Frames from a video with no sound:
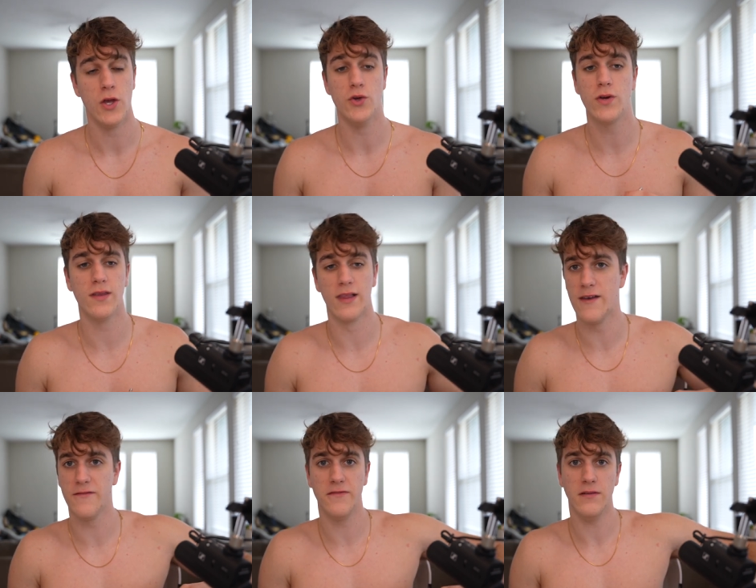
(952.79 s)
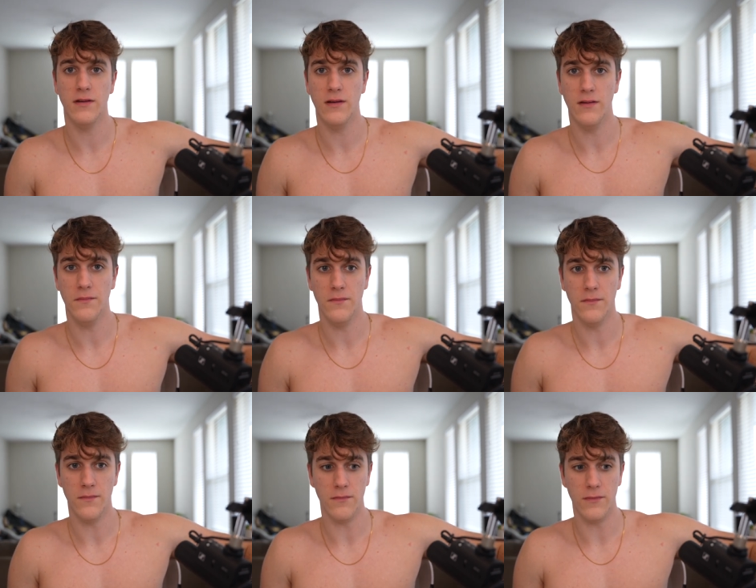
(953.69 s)
You can live
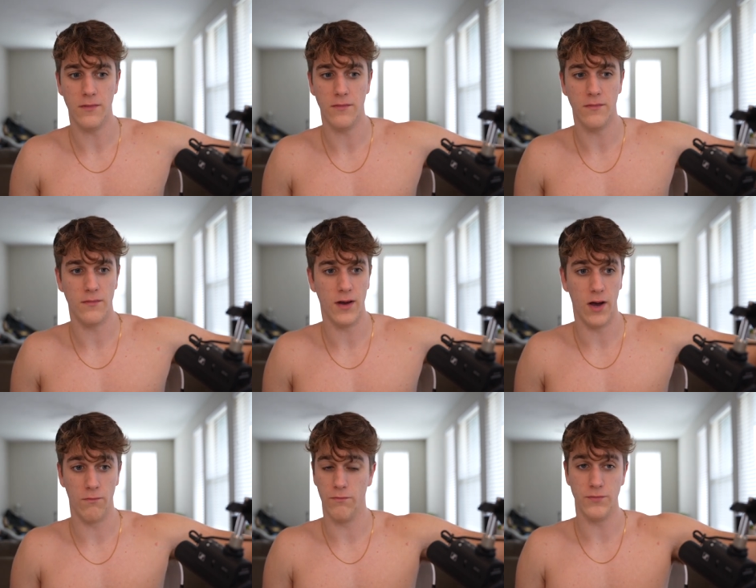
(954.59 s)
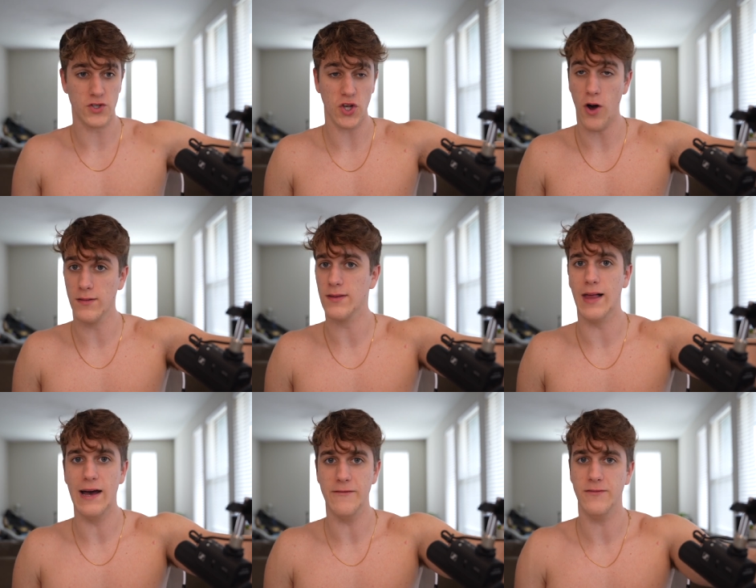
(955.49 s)
a solid
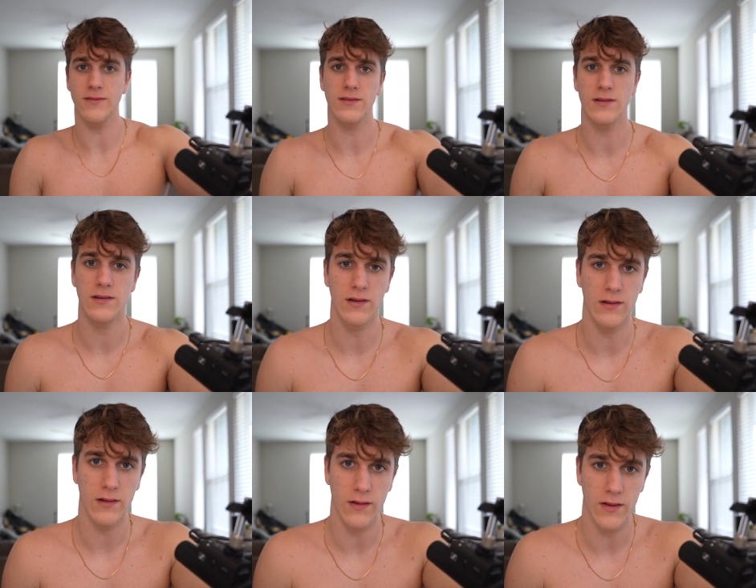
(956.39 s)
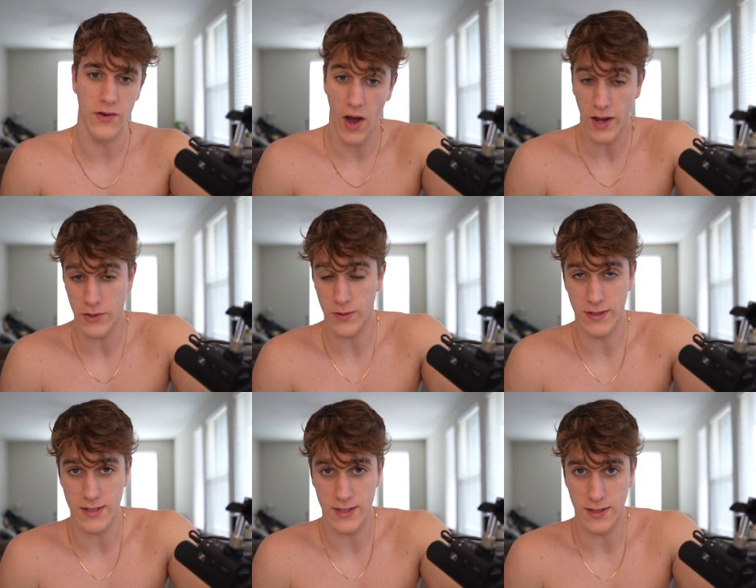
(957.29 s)
life not doing
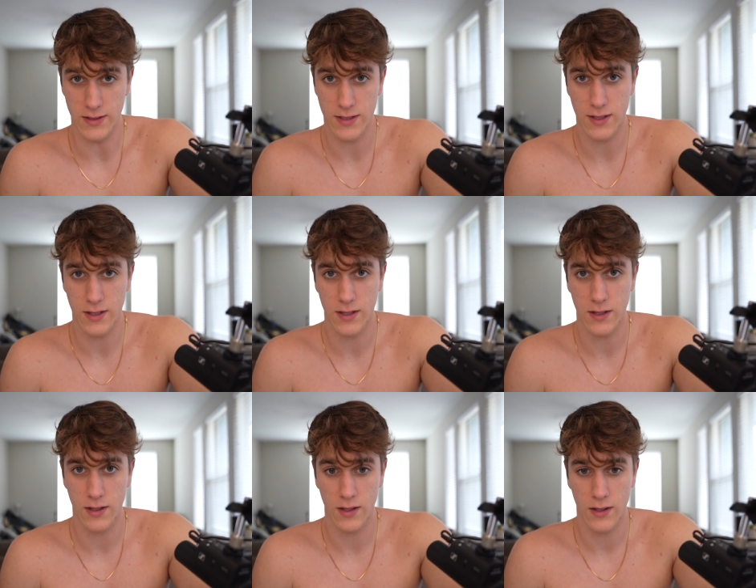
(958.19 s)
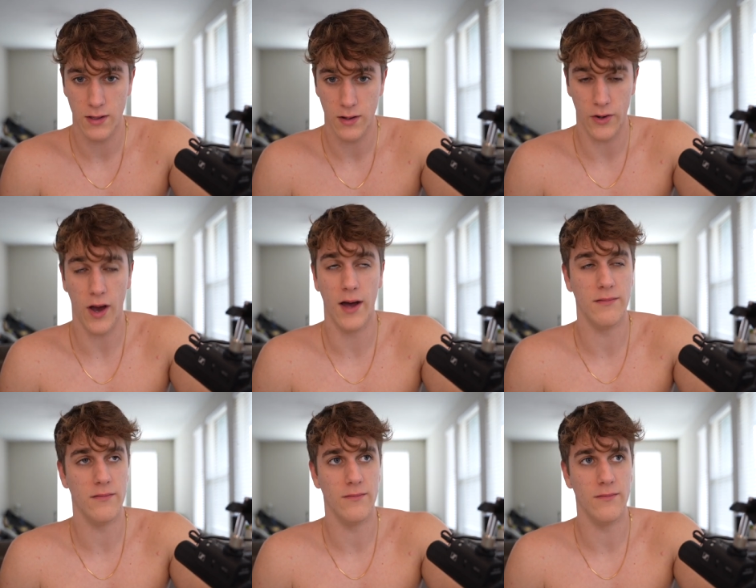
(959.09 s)
these things, or not